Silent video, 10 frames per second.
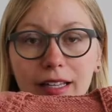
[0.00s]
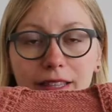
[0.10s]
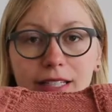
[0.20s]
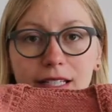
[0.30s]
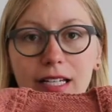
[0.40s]

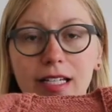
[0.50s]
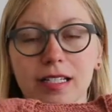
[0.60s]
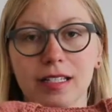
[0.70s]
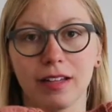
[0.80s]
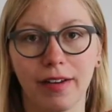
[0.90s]
This
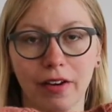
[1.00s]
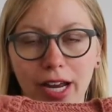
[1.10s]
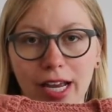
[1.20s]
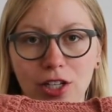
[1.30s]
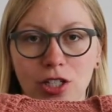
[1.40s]
is a
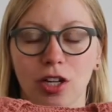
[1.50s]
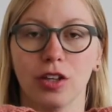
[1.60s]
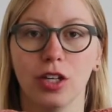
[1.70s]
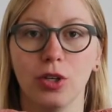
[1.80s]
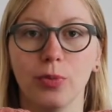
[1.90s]
variation on
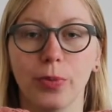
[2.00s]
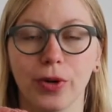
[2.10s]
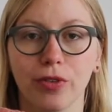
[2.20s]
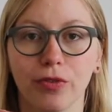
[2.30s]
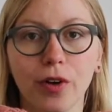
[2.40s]
the
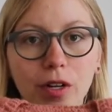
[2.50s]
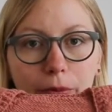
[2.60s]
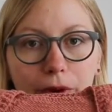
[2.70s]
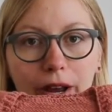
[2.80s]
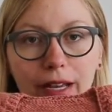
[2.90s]
newborn
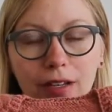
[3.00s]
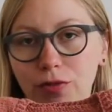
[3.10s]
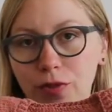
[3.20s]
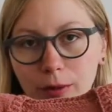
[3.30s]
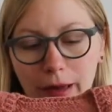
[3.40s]
vertebrae, a
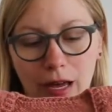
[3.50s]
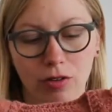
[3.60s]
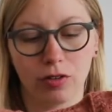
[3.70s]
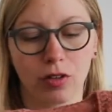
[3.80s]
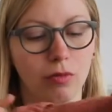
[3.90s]
free
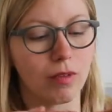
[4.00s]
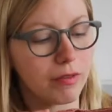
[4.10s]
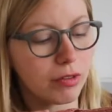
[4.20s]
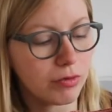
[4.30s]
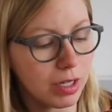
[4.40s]
pattern on
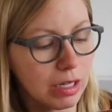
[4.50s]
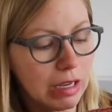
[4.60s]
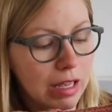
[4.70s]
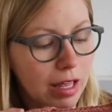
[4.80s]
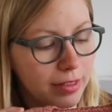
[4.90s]
Ravelry
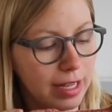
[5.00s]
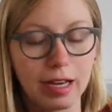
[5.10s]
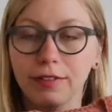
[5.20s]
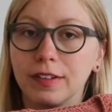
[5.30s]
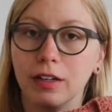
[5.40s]
that
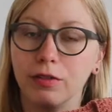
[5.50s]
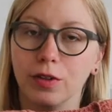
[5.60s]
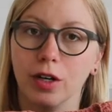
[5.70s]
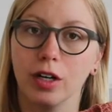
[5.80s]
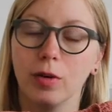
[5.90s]
I've knit
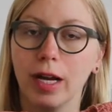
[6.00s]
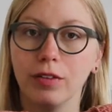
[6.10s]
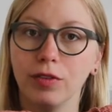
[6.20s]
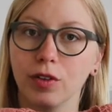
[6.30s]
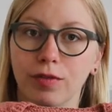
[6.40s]
for quite
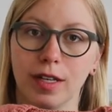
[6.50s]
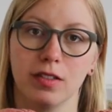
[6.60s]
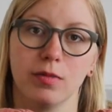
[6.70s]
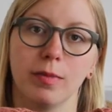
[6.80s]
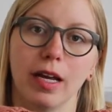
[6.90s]
a few
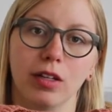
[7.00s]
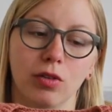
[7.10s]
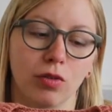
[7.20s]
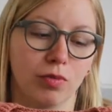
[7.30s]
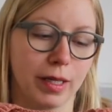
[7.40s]
friends of mine
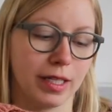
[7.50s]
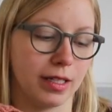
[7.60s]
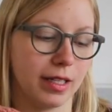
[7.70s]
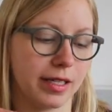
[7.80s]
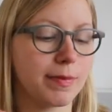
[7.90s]
who've
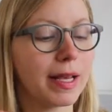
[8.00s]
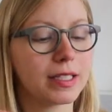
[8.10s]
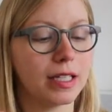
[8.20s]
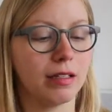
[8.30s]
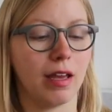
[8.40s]
been
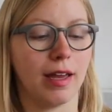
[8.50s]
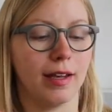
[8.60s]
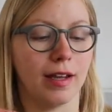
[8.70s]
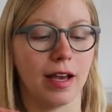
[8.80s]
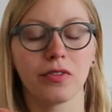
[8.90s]
expecting,
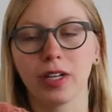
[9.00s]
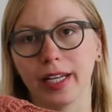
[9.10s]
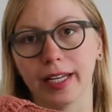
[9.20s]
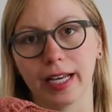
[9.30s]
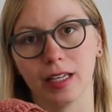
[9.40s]
and I
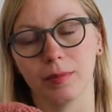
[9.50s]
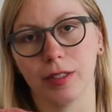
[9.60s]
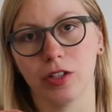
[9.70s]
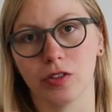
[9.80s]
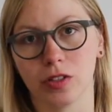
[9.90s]
really like it
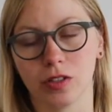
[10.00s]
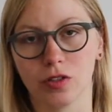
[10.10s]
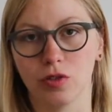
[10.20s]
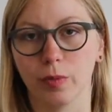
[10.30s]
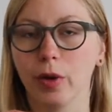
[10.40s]
because it's a
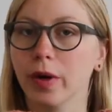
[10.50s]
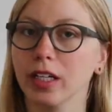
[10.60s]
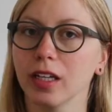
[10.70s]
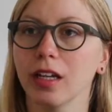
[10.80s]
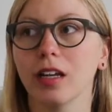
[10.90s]
super quick knit.